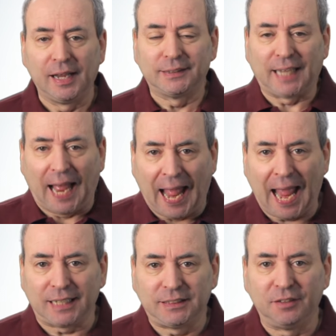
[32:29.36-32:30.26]
to
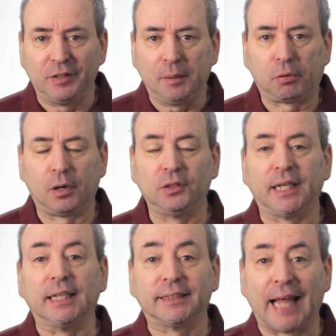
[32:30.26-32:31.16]
actively
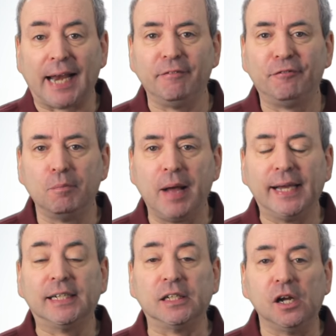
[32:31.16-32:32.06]
process that
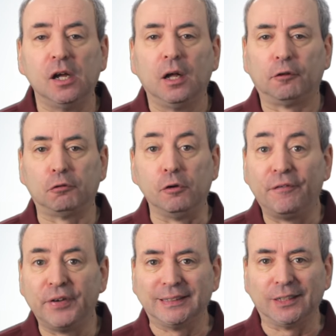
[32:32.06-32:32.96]
information through
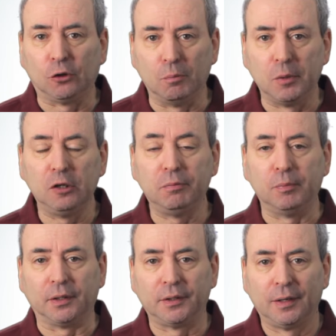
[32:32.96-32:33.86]
physical
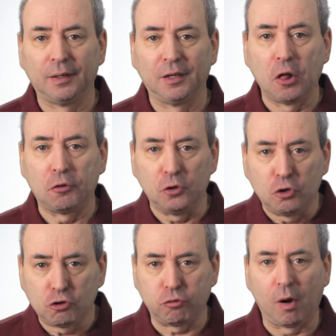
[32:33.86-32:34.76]
movement, through
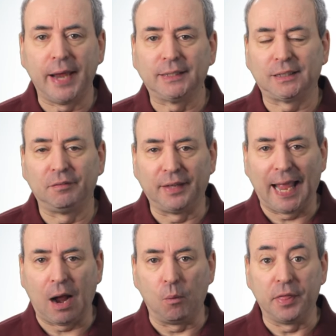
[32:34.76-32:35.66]
trying something
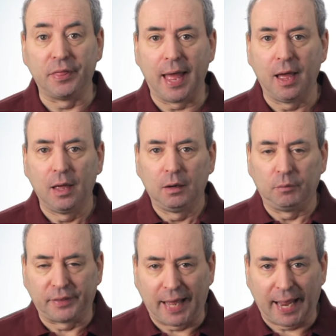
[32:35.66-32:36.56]
out with their
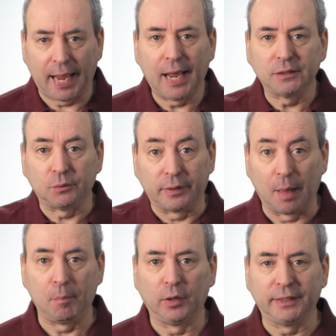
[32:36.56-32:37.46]
hands, with
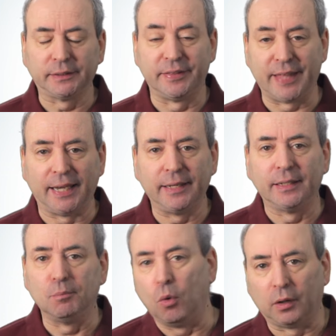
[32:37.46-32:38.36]
their bodies, then it
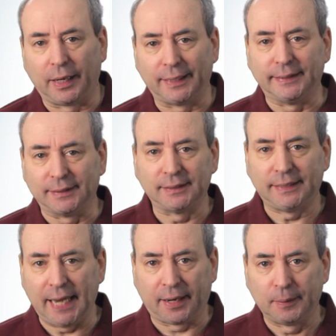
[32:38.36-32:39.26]
is more likely to
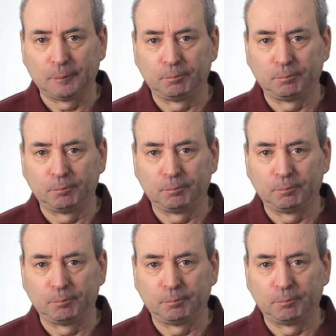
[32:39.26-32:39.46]
stick.